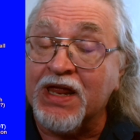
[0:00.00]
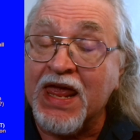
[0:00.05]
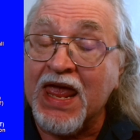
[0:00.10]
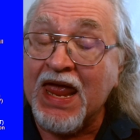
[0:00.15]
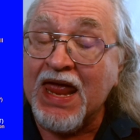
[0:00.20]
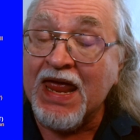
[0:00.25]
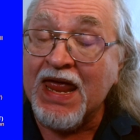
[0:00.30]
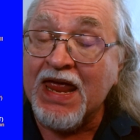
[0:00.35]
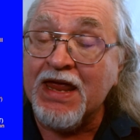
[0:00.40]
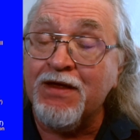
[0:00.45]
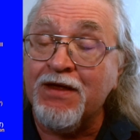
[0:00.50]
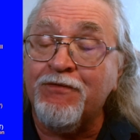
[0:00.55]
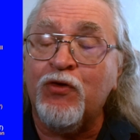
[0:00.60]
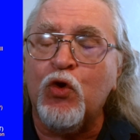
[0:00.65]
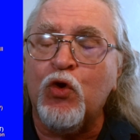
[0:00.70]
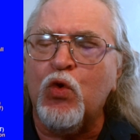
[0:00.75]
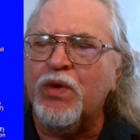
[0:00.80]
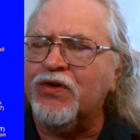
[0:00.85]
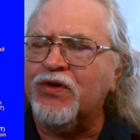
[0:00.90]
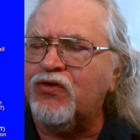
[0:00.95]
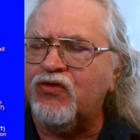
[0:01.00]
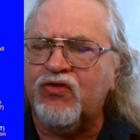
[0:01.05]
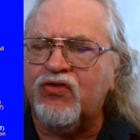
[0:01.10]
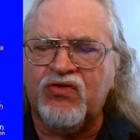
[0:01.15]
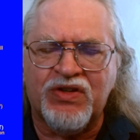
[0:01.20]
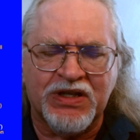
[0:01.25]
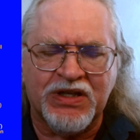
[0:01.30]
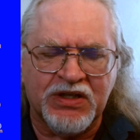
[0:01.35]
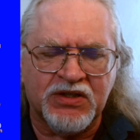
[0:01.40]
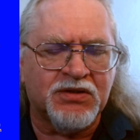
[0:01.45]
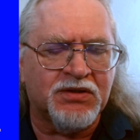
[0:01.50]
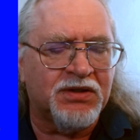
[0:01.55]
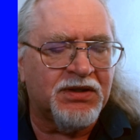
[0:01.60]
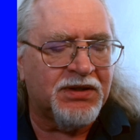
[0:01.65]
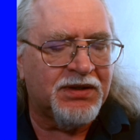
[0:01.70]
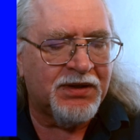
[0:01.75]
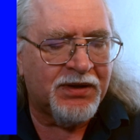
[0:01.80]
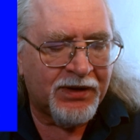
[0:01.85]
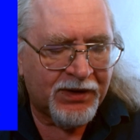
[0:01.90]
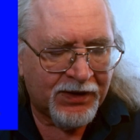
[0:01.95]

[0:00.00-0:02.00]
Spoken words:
Cave, who is still,